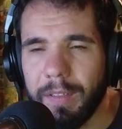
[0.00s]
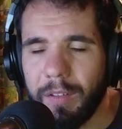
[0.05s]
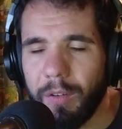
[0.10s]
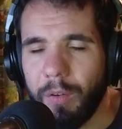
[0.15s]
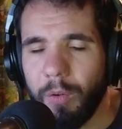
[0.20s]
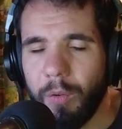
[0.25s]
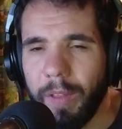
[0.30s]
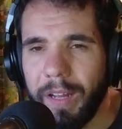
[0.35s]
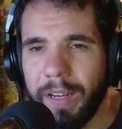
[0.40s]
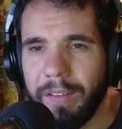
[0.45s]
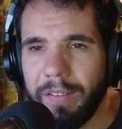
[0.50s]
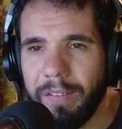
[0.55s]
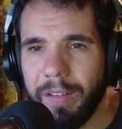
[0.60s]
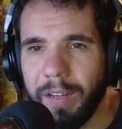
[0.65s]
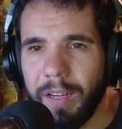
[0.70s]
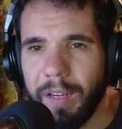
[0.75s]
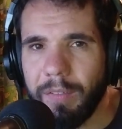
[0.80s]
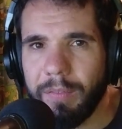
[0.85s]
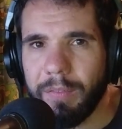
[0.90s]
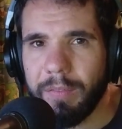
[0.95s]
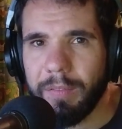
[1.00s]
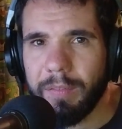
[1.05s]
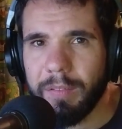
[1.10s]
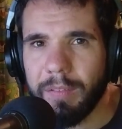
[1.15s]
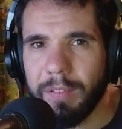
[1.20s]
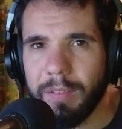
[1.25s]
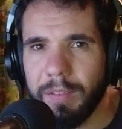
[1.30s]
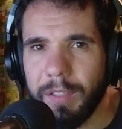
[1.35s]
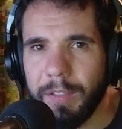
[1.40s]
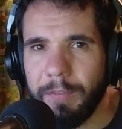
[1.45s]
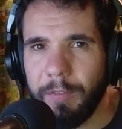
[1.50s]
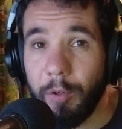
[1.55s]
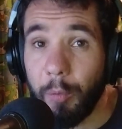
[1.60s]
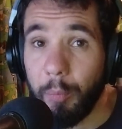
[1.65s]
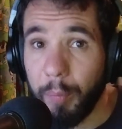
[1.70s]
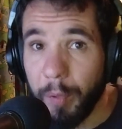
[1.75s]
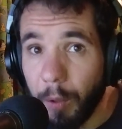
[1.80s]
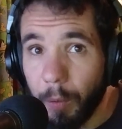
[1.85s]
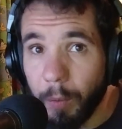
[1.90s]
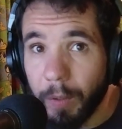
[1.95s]
all that stuff. If you're a
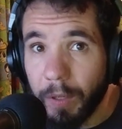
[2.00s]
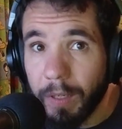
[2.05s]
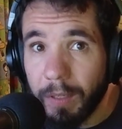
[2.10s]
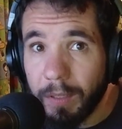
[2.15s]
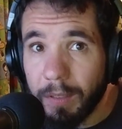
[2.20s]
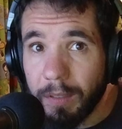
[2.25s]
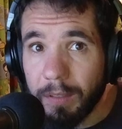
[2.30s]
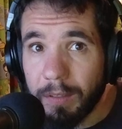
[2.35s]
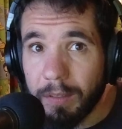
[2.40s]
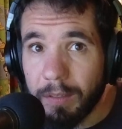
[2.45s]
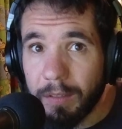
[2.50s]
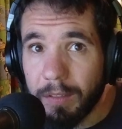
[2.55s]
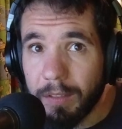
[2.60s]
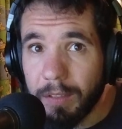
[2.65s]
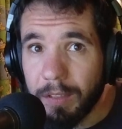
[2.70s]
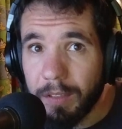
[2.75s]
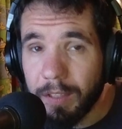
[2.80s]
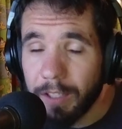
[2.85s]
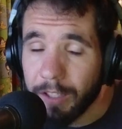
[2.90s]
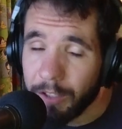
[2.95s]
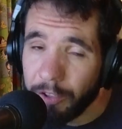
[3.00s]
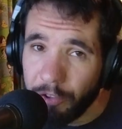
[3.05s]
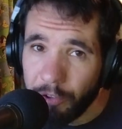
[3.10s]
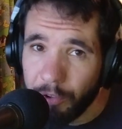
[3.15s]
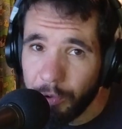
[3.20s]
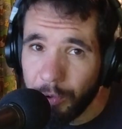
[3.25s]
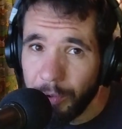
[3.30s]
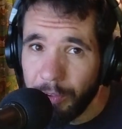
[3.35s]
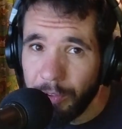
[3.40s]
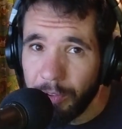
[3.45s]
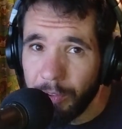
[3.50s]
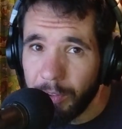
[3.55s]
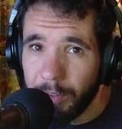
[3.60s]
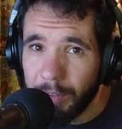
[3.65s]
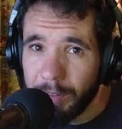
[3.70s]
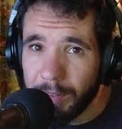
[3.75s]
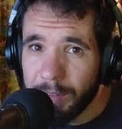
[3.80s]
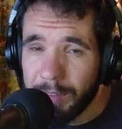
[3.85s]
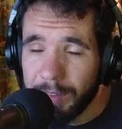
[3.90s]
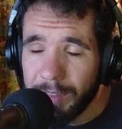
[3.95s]
builder, you got shorts
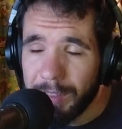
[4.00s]
on,